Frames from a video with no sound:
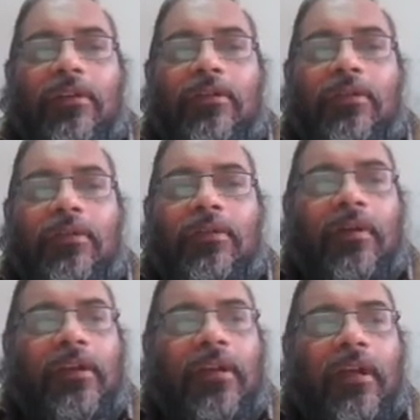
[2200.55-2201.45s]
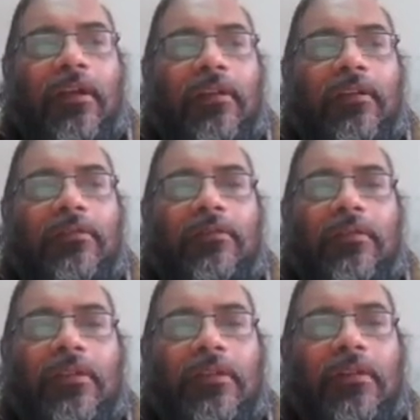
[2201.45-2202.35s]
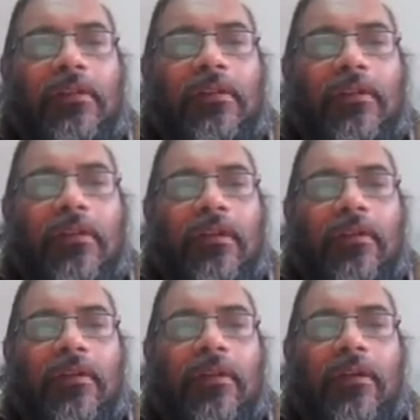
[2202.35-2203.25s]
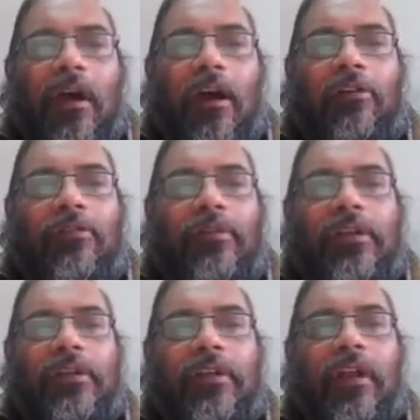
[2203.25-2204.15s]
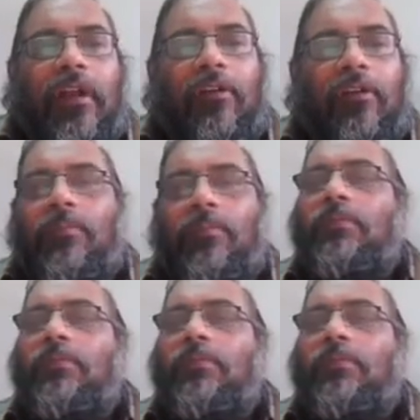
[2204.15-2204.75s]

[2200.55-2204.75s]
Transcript: So I tell you this is how to install Hadoop.